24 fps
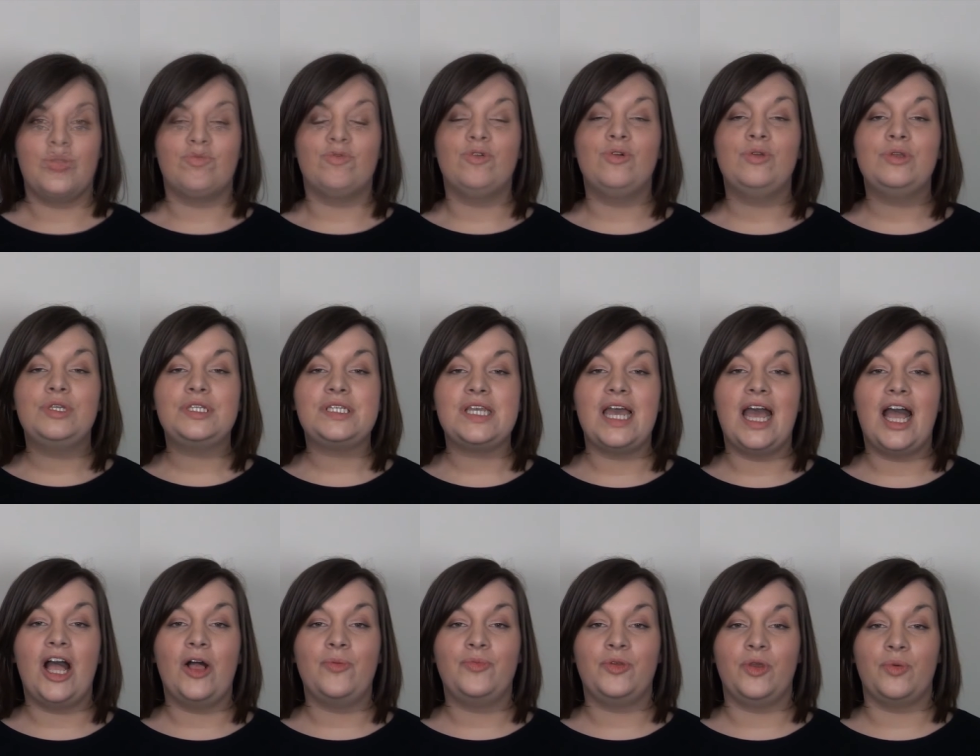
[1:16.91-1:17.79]
rules to
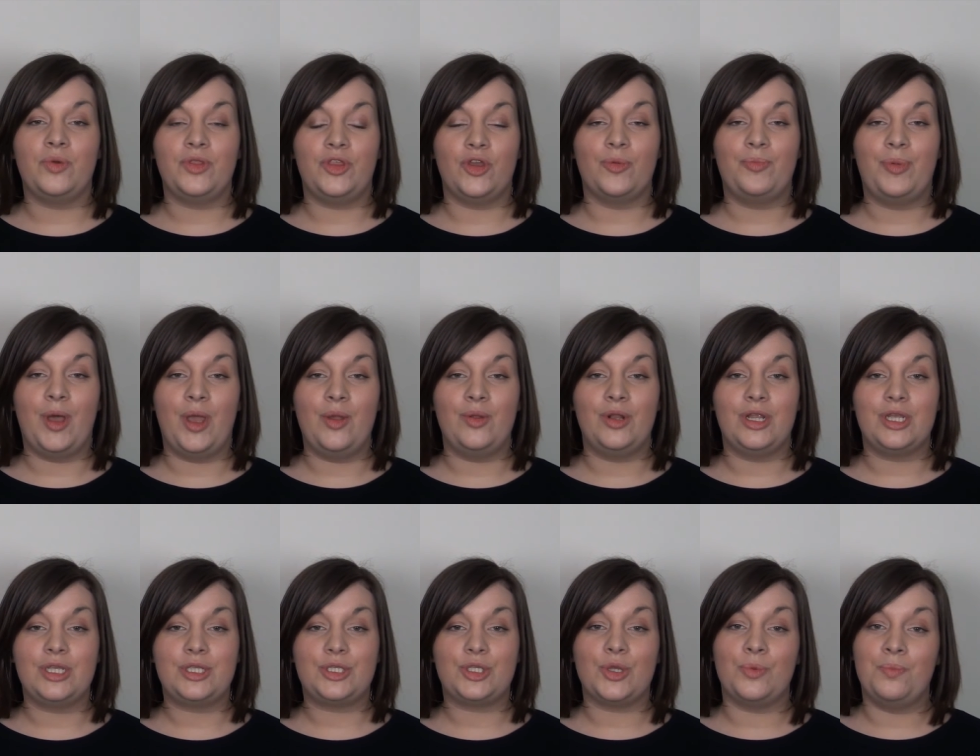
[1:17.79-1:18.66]
help you with your
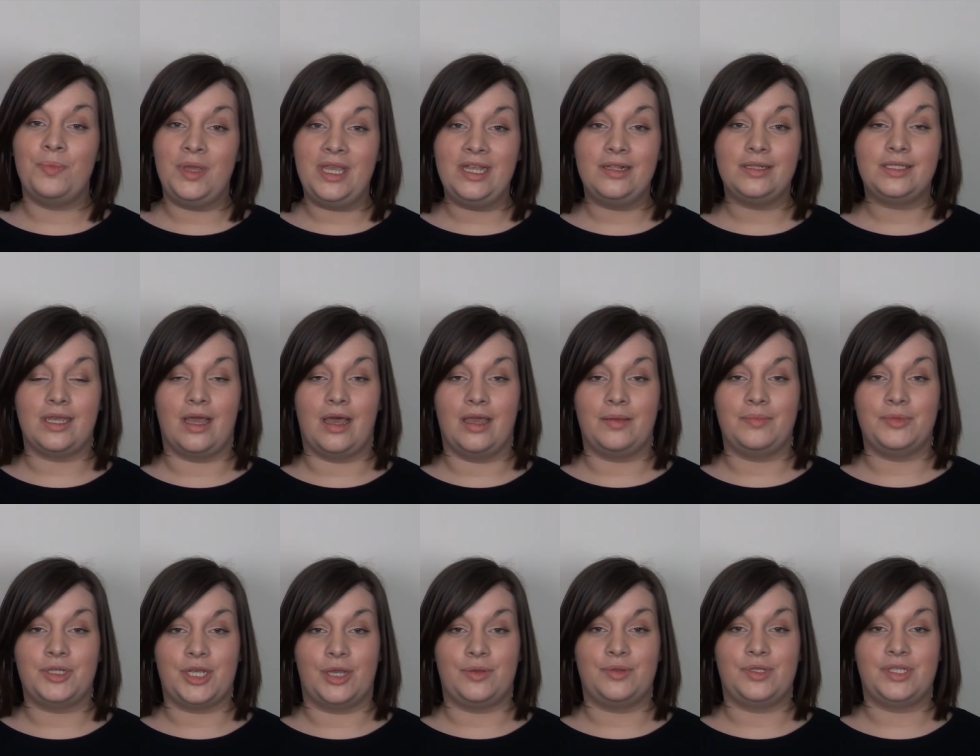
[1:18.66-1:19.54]
bolus
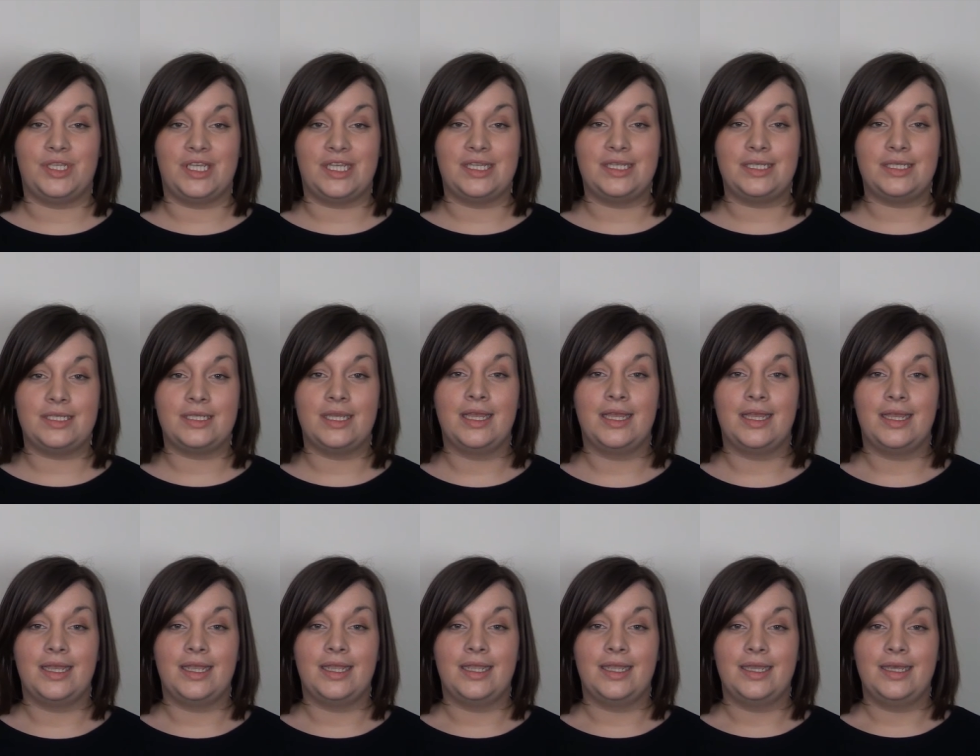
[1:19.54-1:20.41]
mealtime doses,
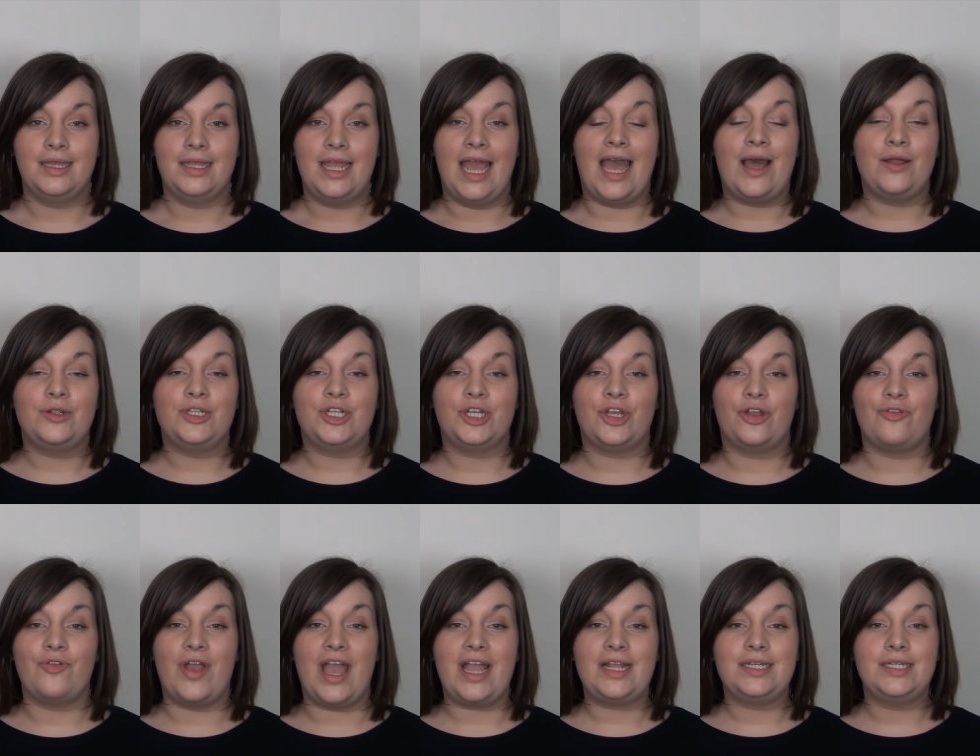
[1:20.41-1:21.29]
how to
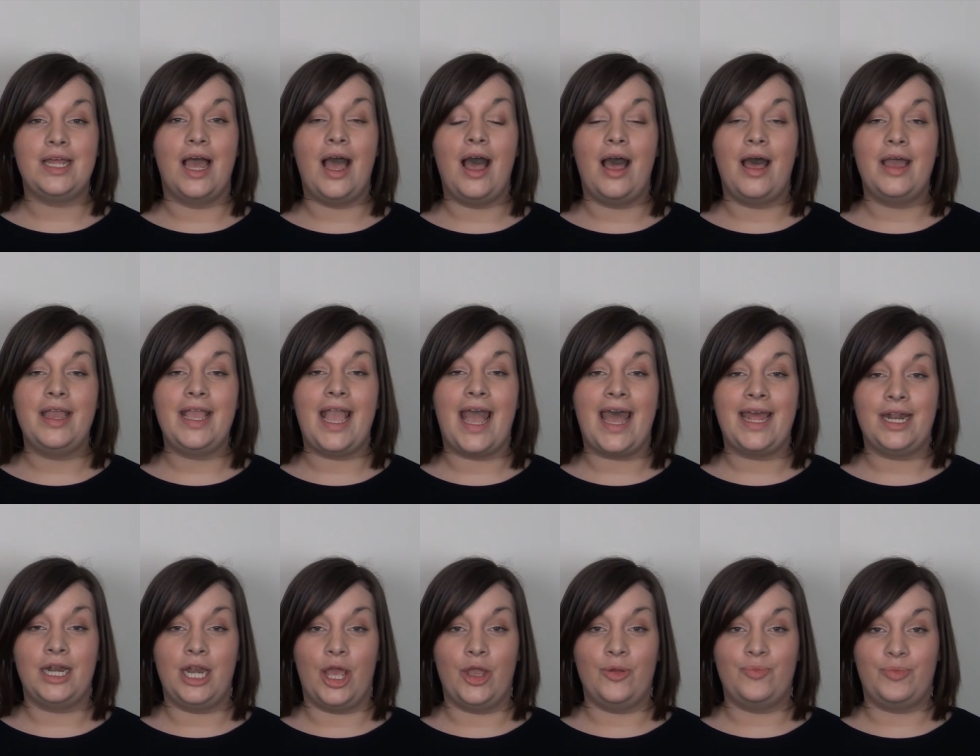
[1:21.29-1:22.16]
correct high
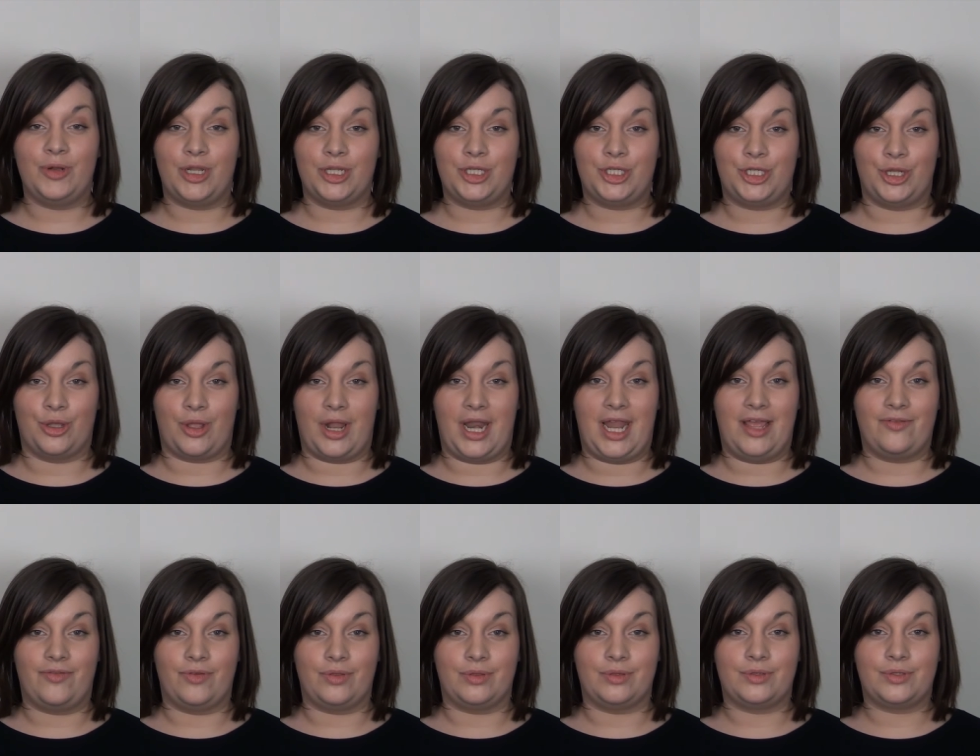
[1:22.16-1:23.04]
and low blood sugar
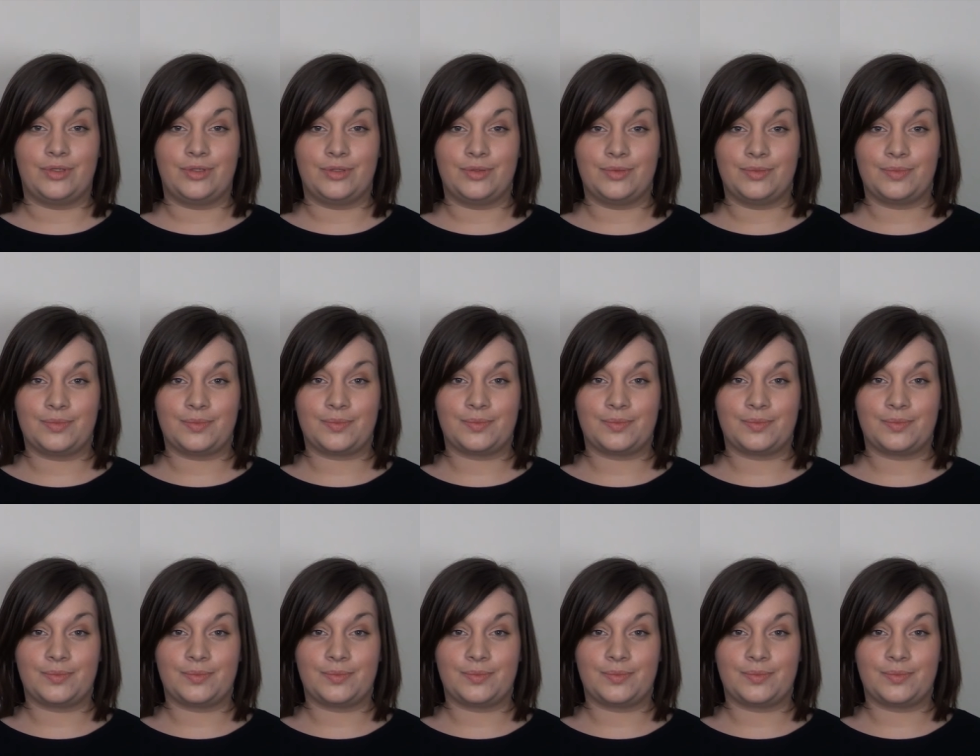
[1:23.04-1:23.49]
levels,